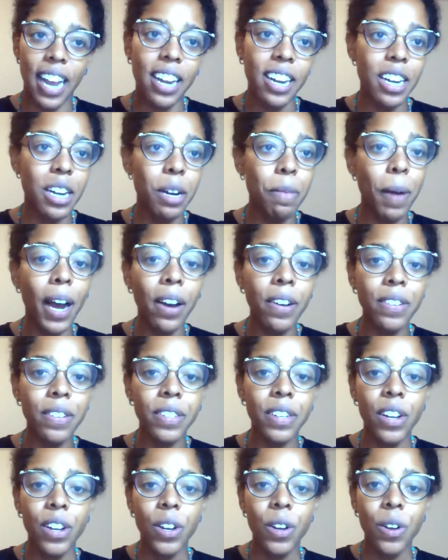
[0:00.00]
excited
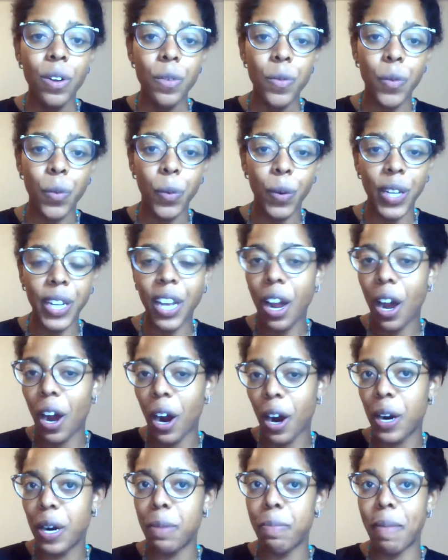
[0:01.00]
about really
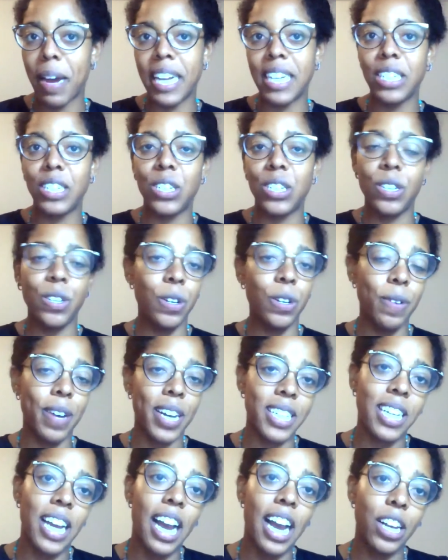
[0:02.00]
aren't meant to
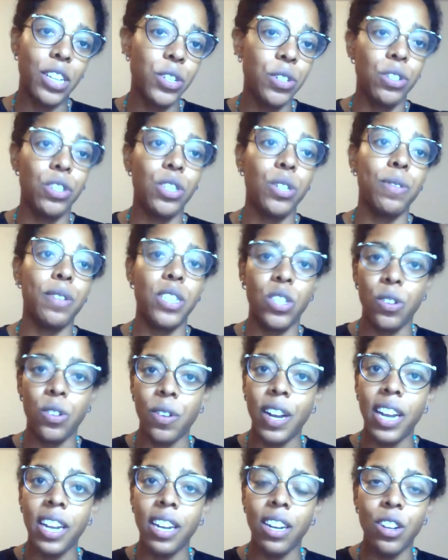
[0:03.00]
attach you to a
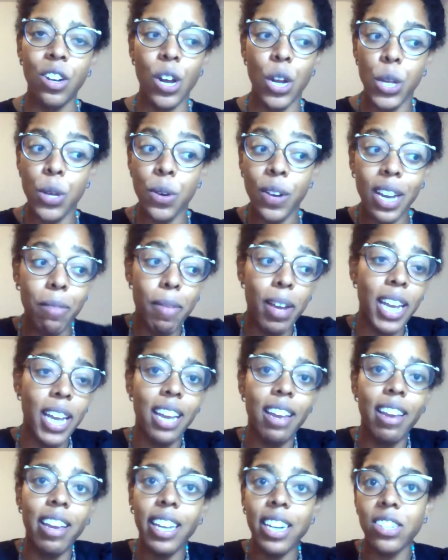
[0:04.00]
screen. You can
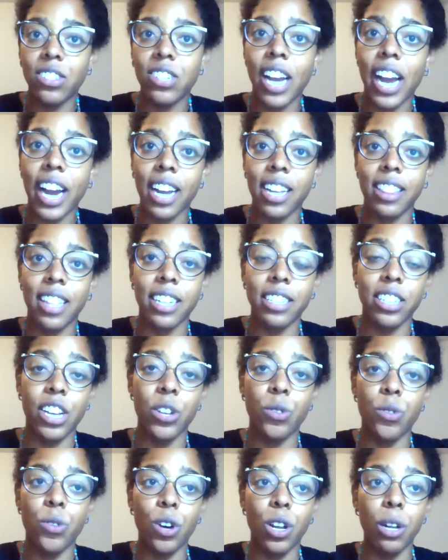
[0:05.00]
make a heated jacket that's
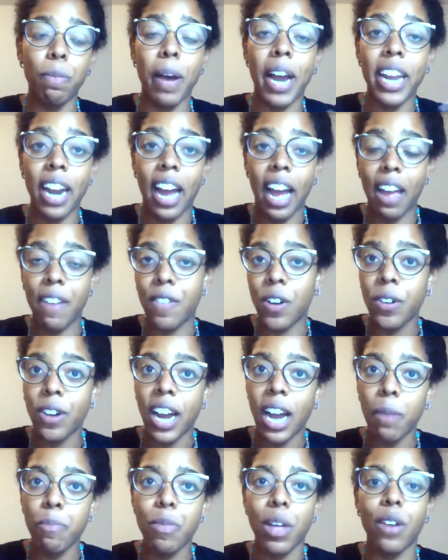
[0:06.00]
controlled by an
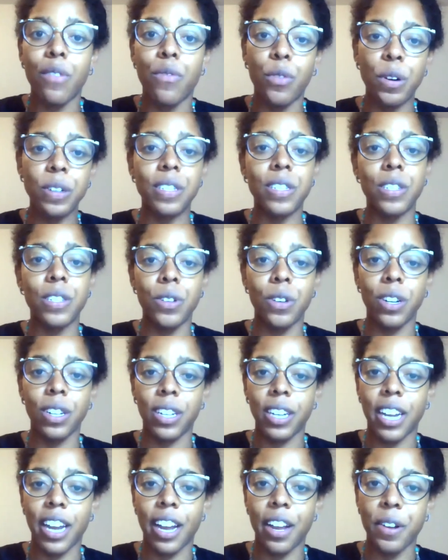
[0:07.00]
iPhone app that forces you
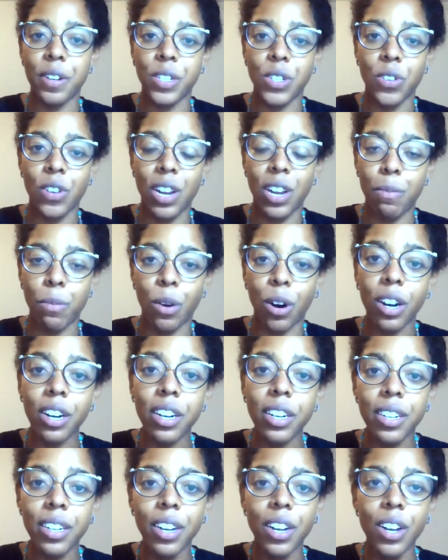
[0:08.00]
to look at your screen
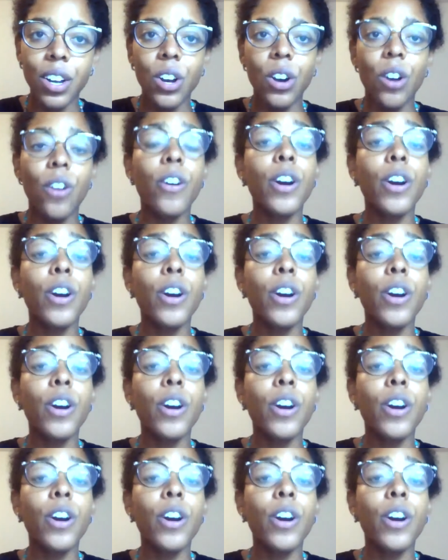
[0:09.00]
more,